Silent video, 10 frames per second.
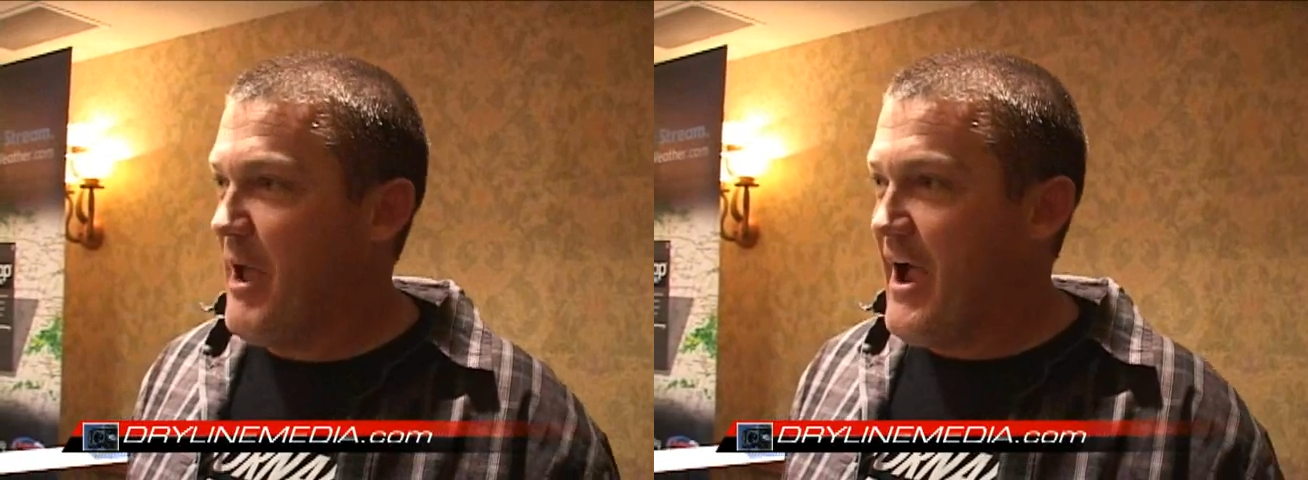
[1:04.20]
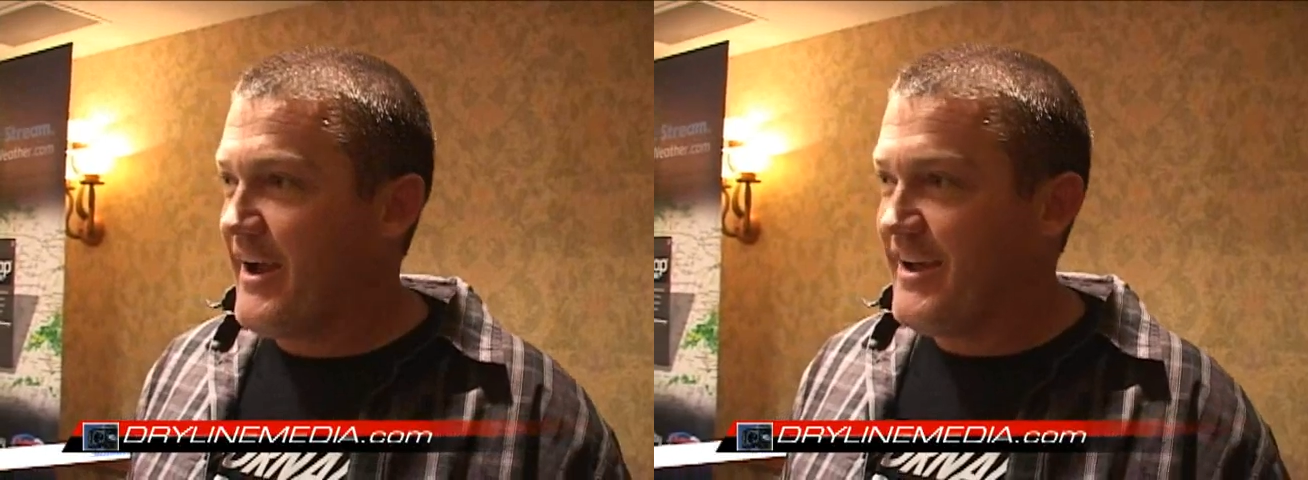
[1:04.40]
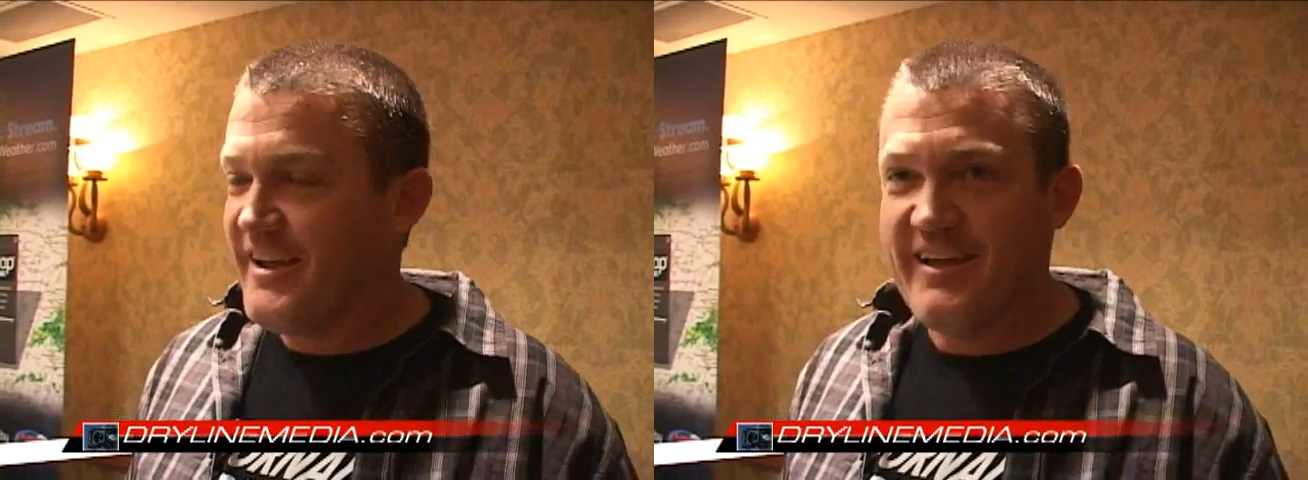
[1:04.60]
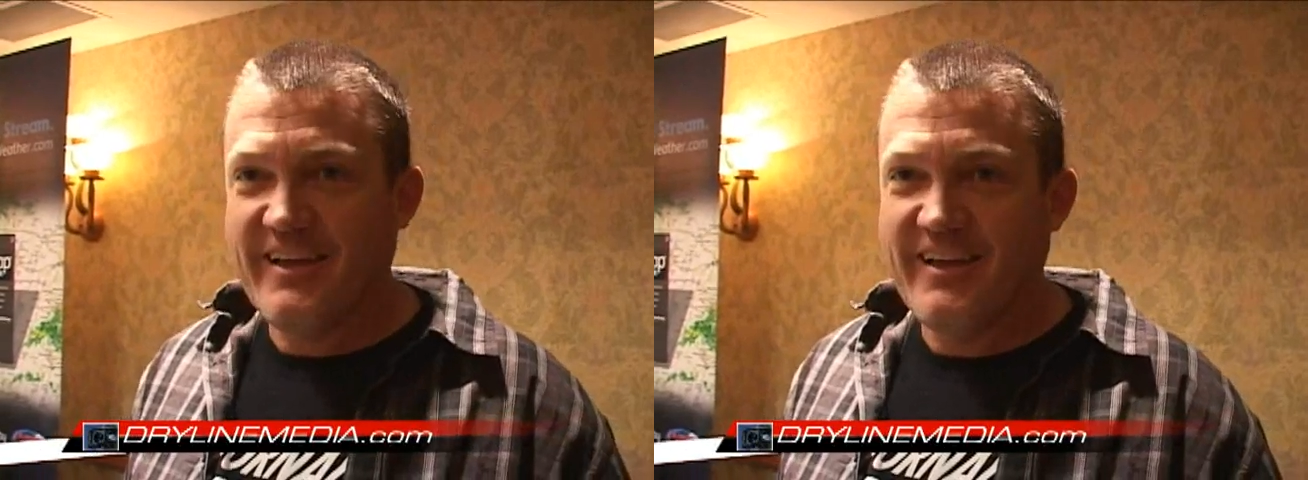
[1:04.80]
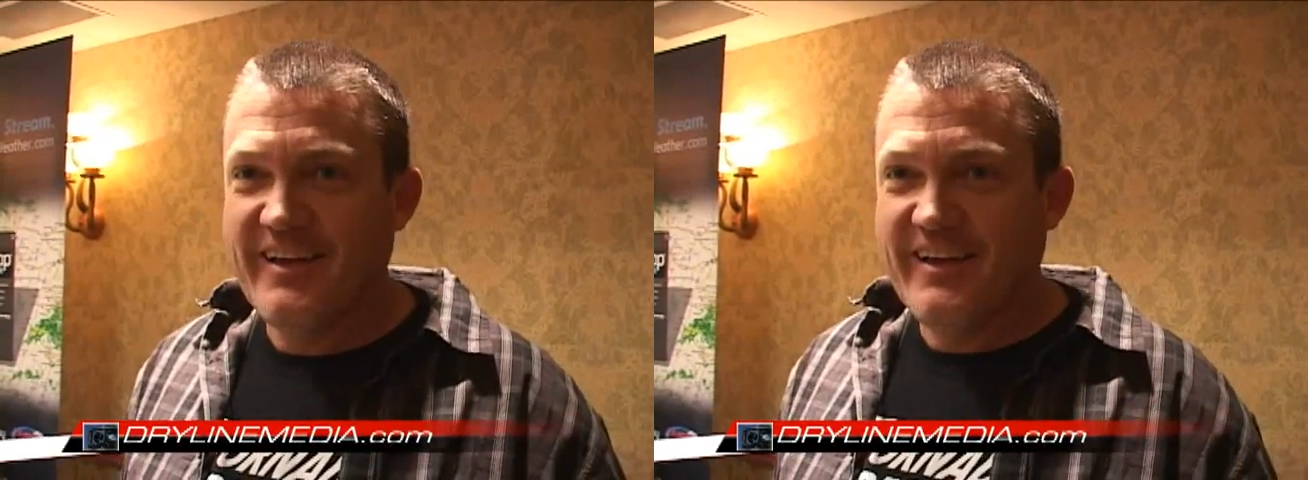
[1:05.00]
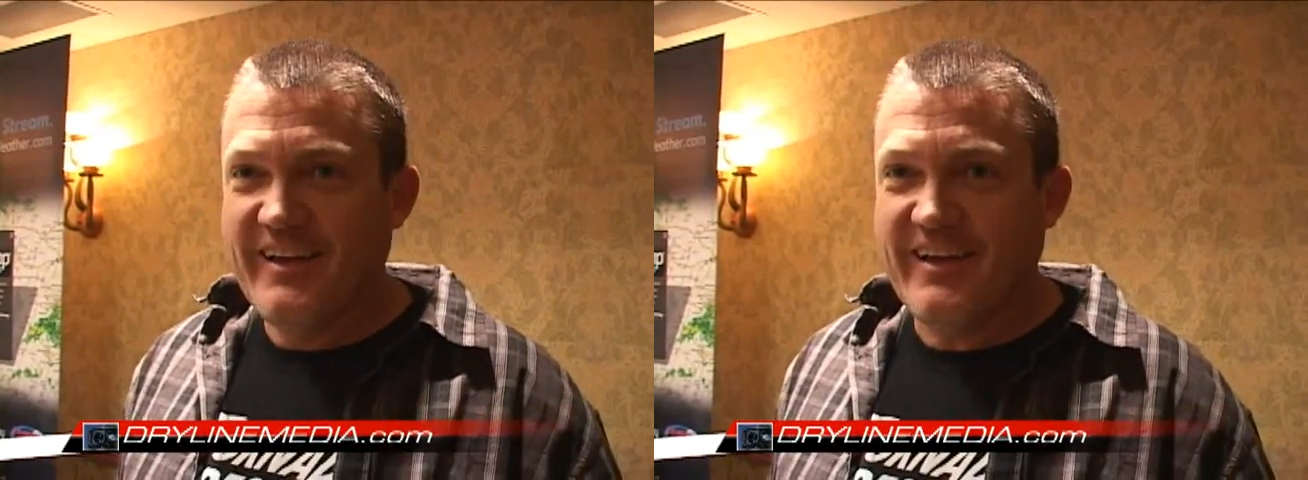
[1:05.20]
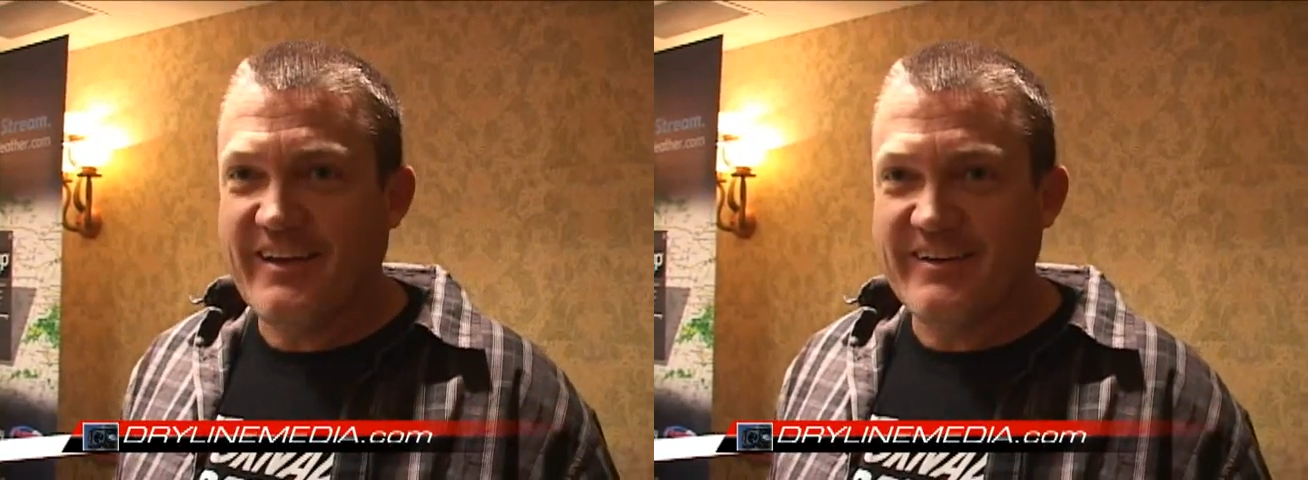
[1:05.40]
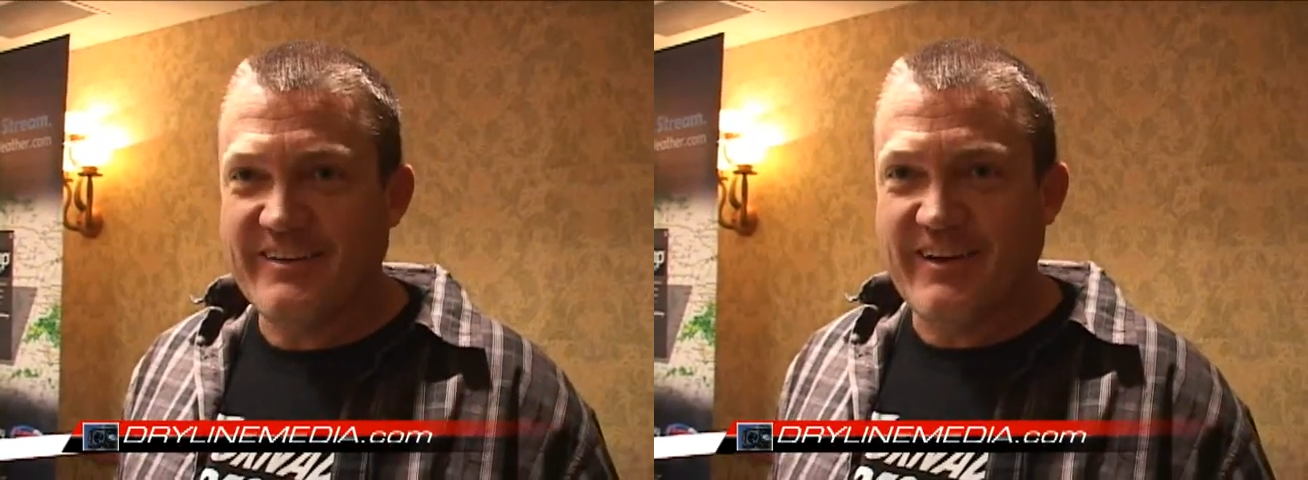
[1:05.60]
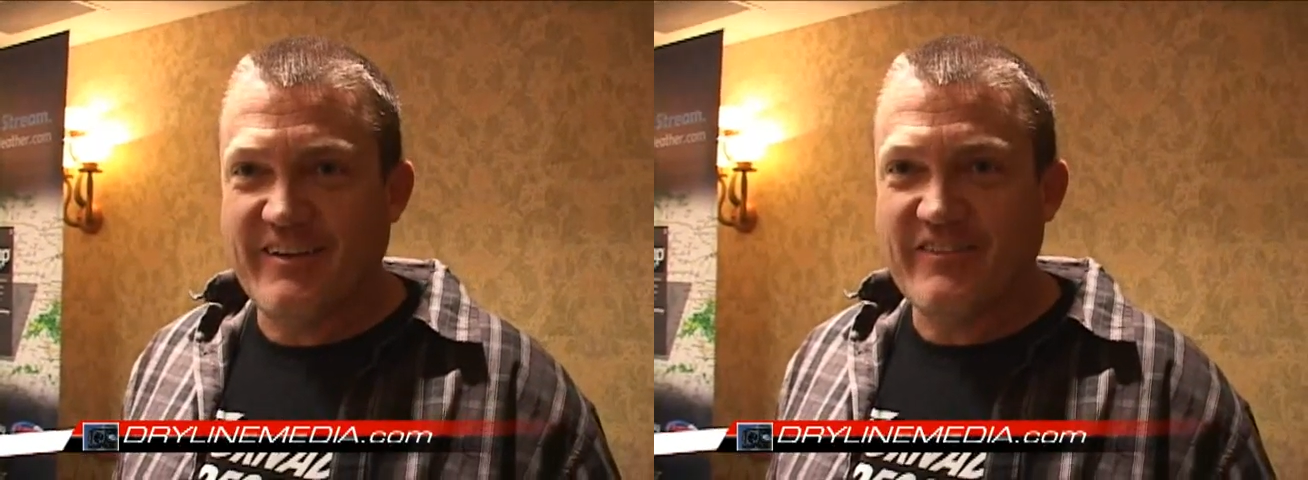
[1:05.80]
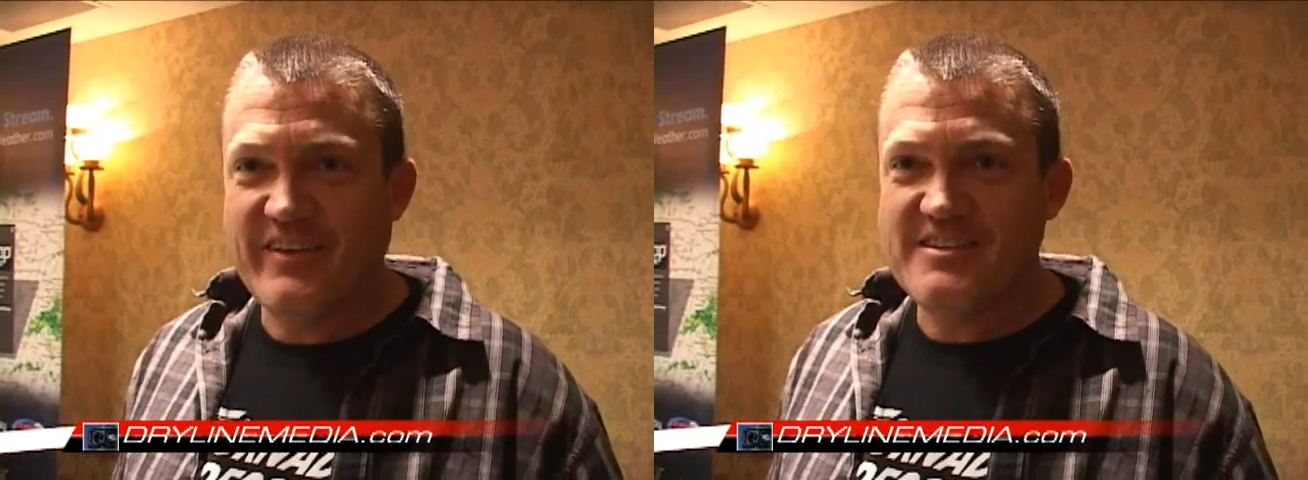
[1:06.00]
pack,
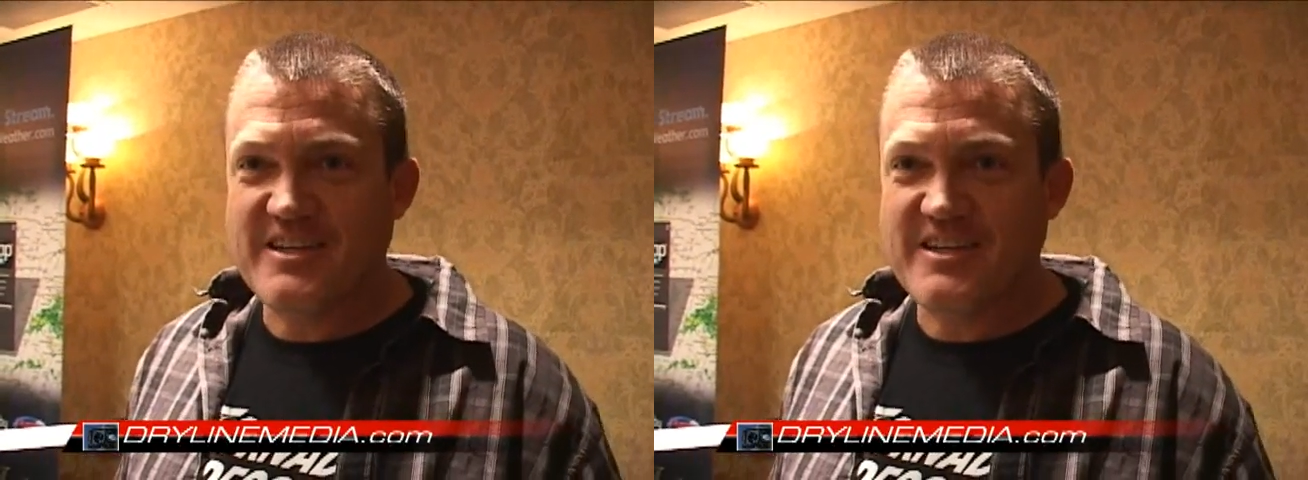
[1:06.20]
and